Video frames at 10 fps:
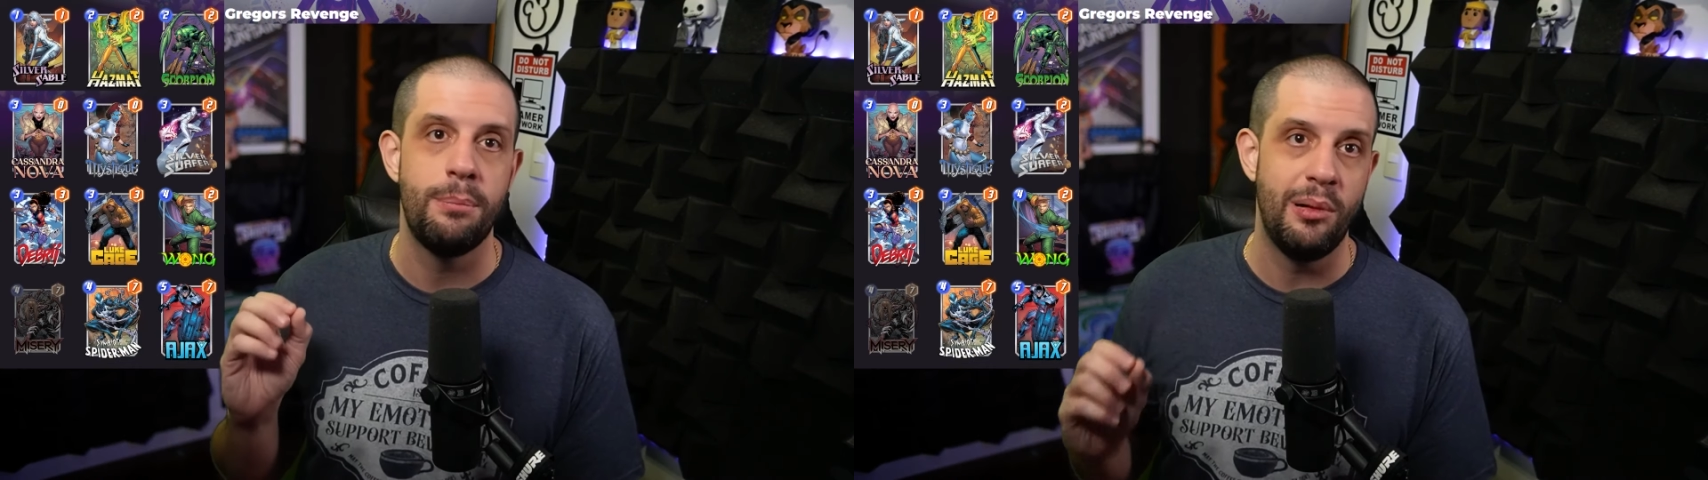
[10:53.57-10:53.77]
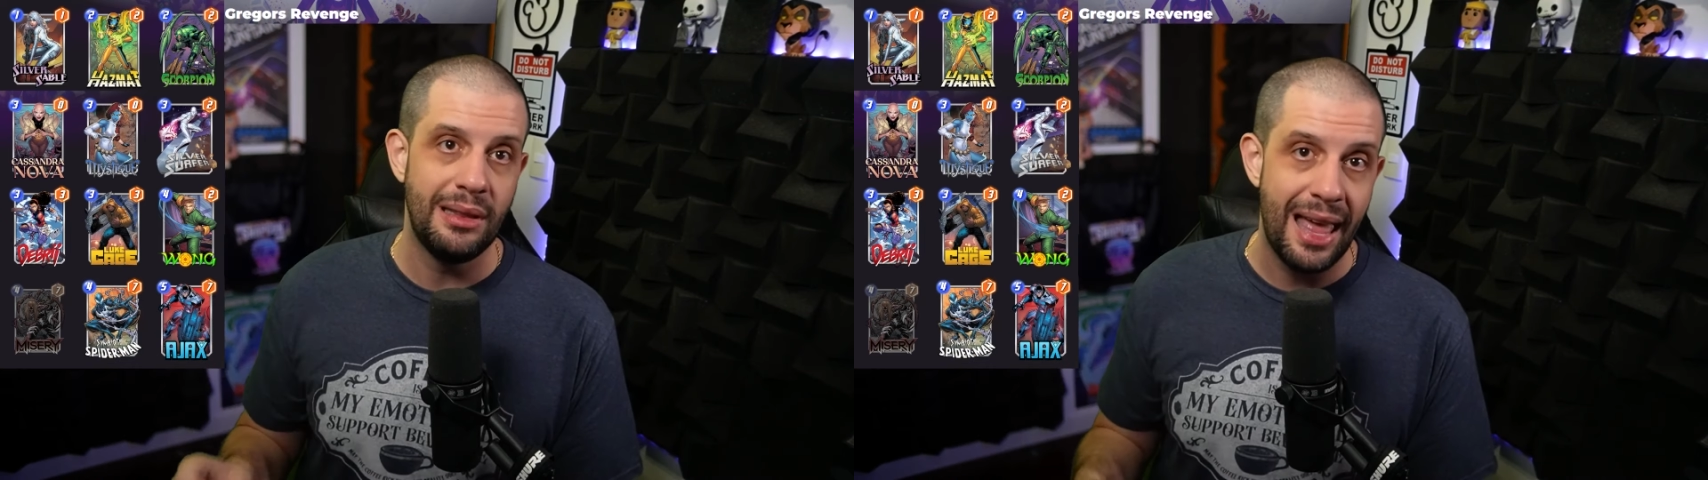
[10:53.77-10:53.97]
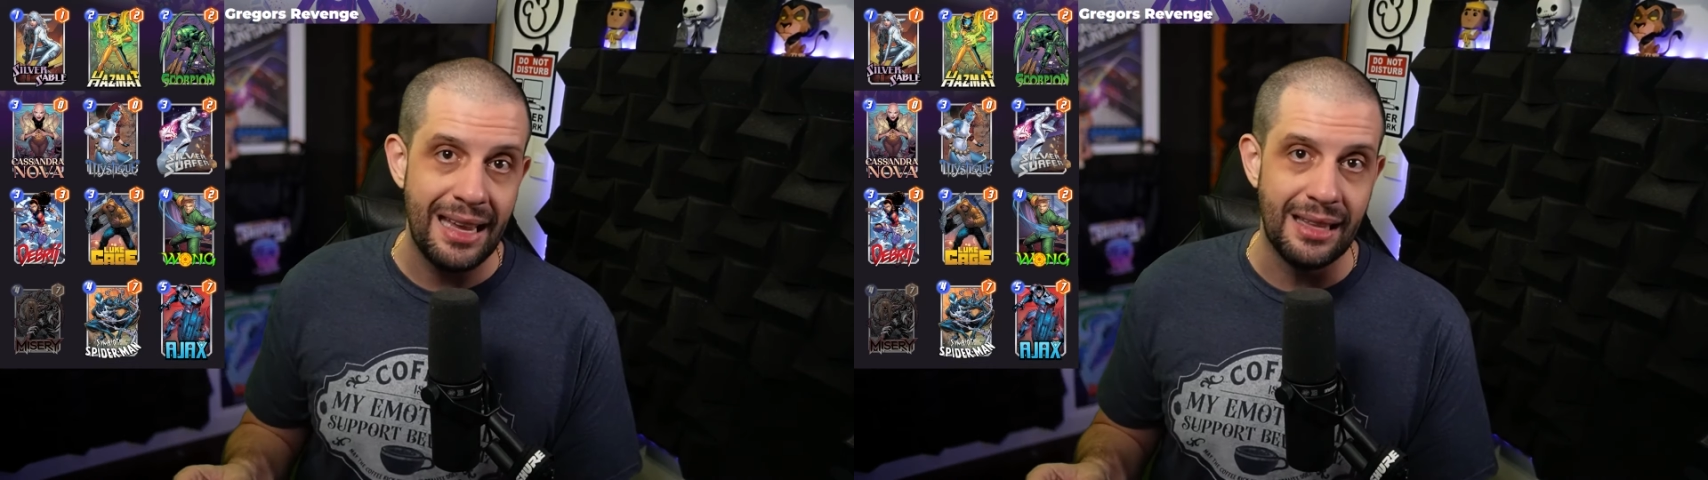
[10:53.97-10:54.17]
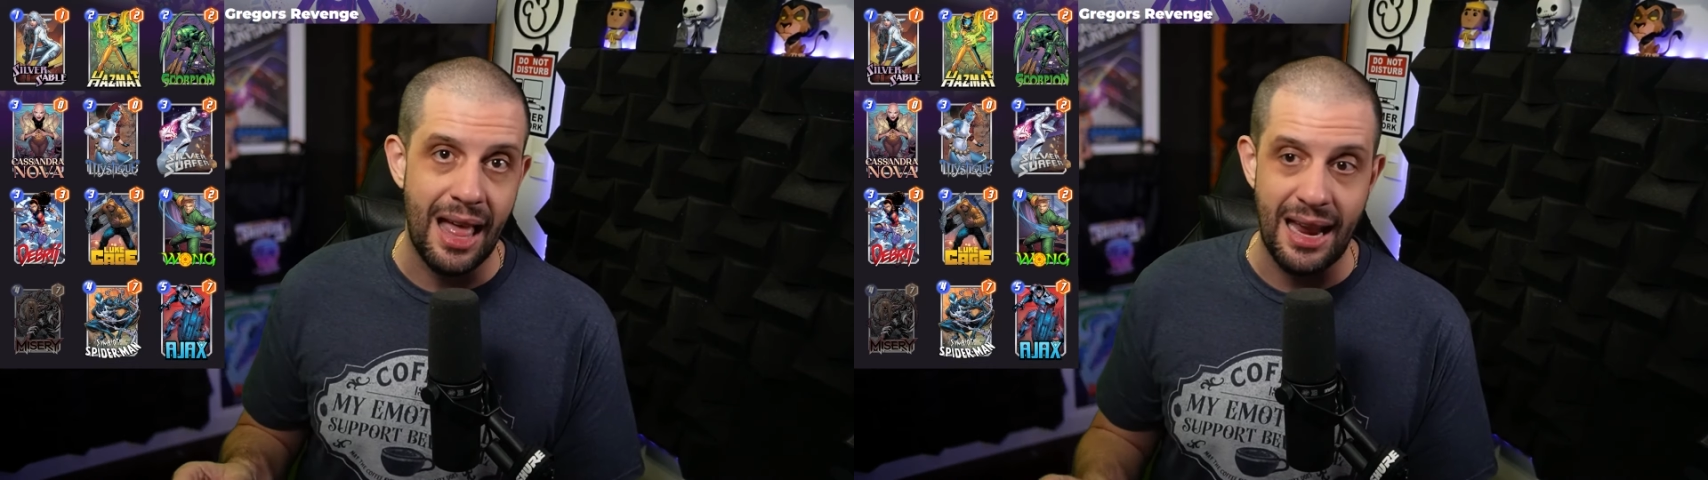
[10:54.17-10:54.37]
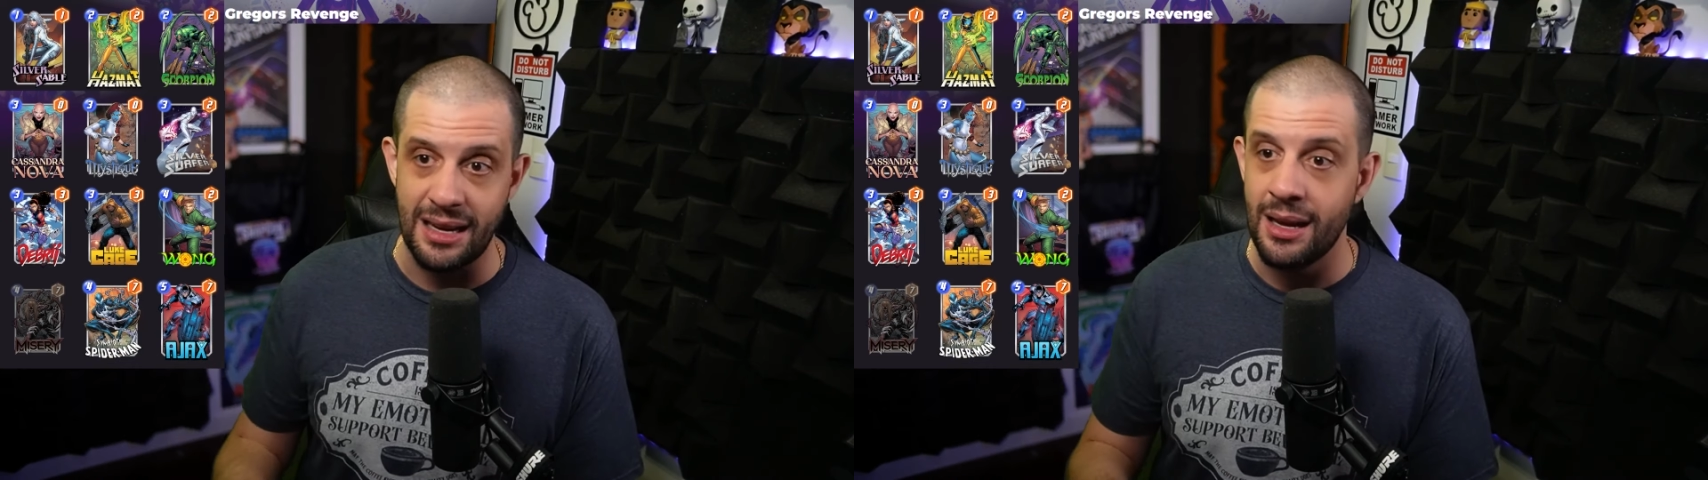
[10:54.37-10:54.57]
play
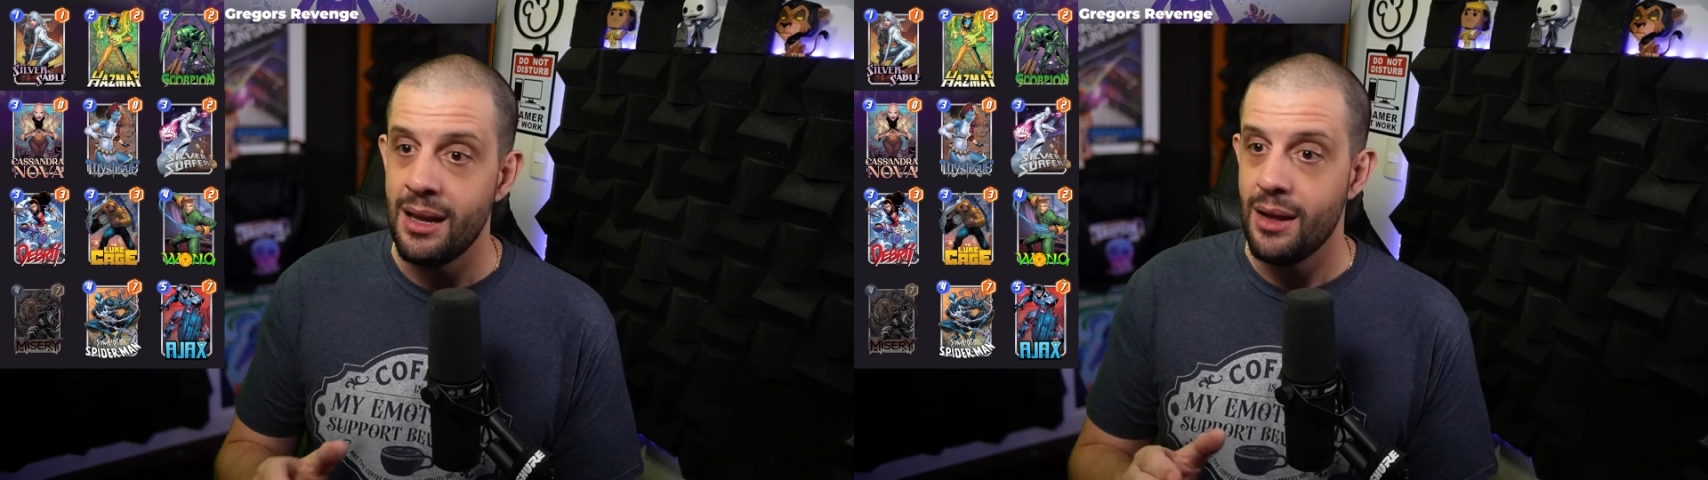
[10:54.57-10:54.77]
line